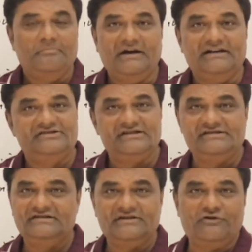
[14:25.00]

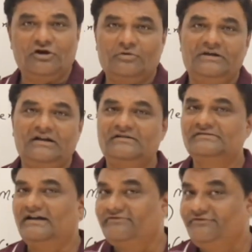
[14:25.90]
the
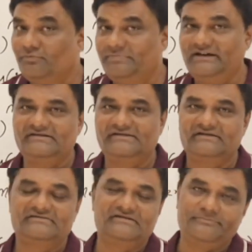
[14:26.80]
formulas at few
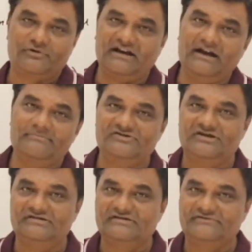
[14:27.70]
places, the program
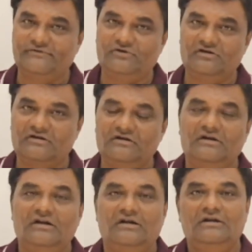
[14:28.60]
changes for
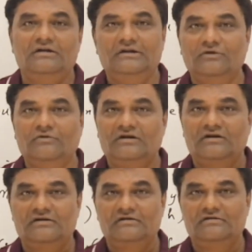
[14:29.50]

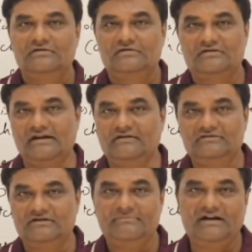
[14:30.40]
lower
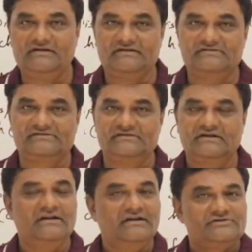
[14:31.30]
triangular matrix.
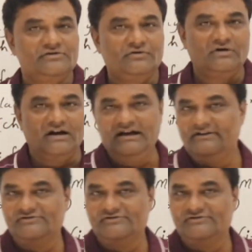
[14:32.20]
So I